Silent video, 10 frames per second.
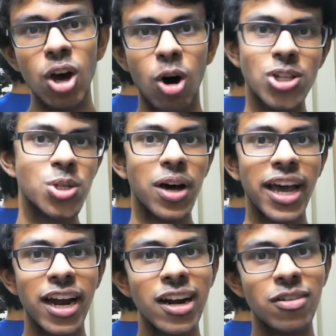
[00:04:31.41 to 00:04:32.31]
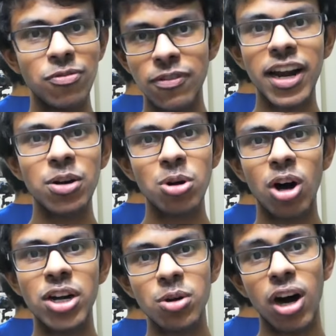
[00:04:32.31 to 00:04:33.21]
Also I had a friend who
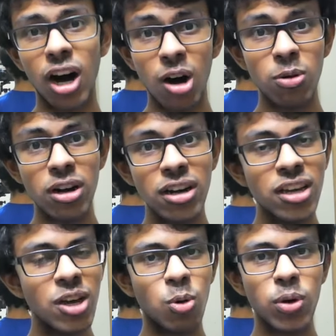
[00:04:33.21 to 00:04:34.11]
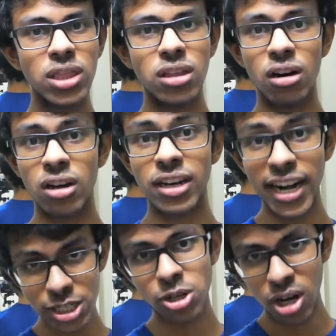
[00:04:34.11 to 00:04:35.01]
got into Harvard with a
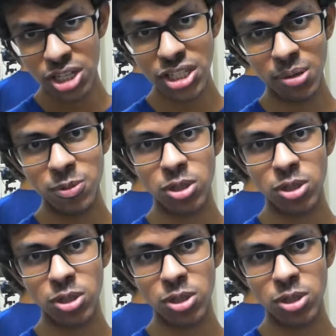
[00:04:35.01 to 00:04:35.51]
great scholarship.